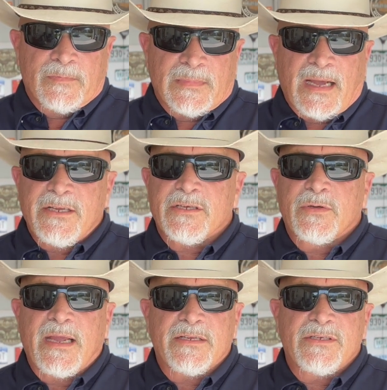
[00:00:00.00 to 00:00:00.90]
I just
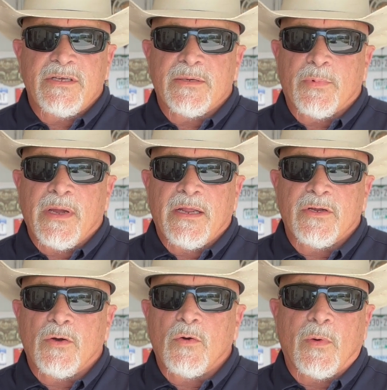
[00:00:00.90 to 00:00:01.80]
hate to see the brand
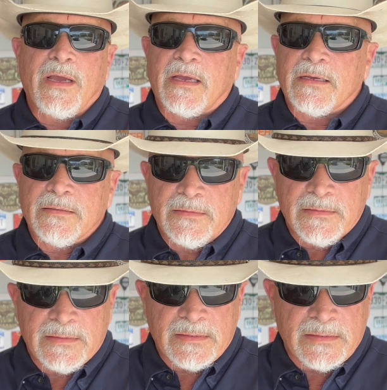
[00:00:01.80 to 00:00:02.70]
go away.
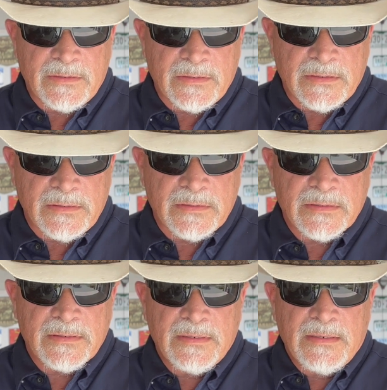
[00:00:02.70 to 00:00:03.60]
And
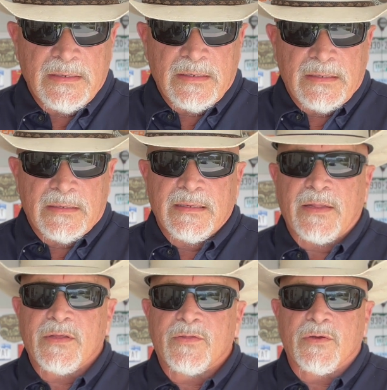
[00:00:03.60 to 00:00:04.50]

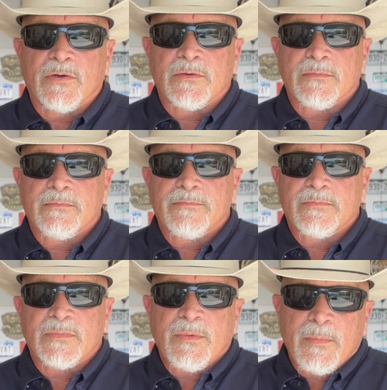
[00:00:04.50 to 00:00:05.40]
not that
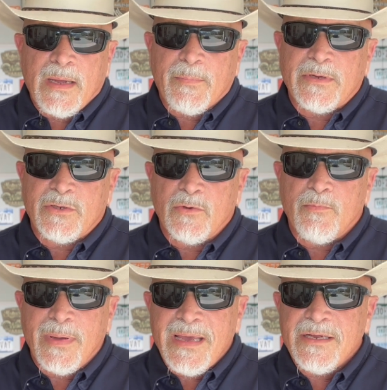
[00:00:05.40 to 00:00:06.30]
they might be too
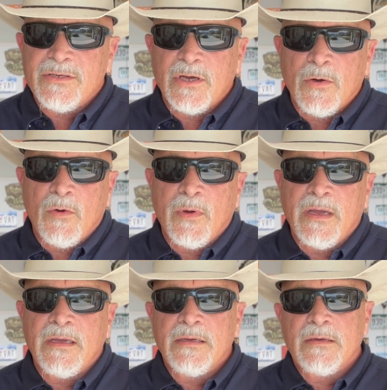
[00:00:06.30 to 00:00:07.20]
big to go
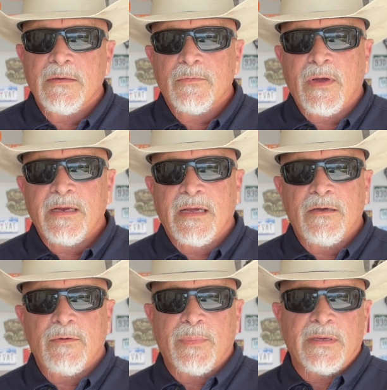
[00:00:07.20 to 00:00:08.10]
away right
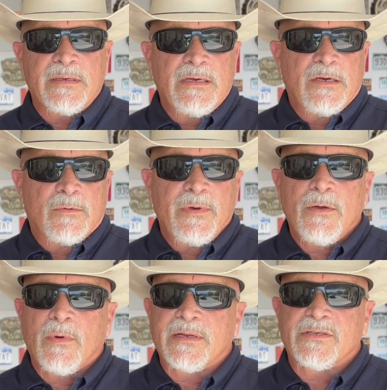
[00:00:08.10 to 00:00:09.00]
now, but we
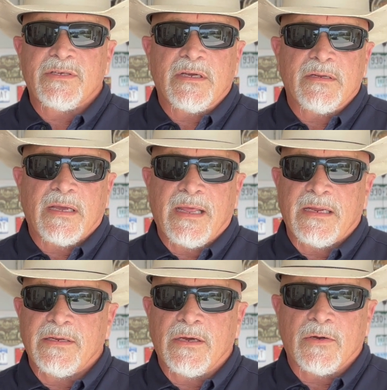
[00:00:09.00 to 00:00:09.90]
don't want to see it heading
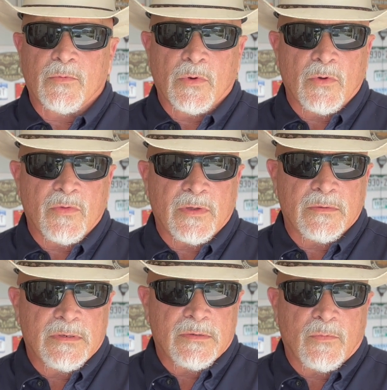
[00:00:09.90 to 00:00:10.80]
down a road that
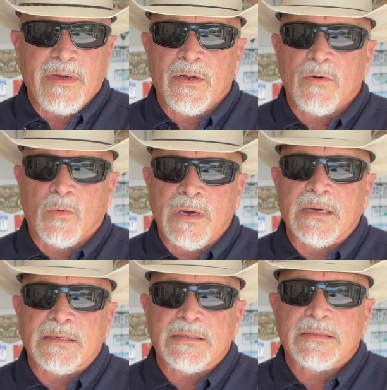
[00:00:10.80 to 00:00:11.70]
we don't
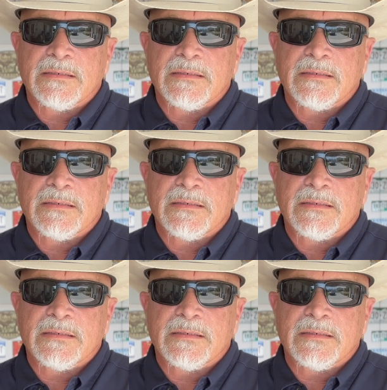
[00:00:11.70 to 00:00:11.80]
want.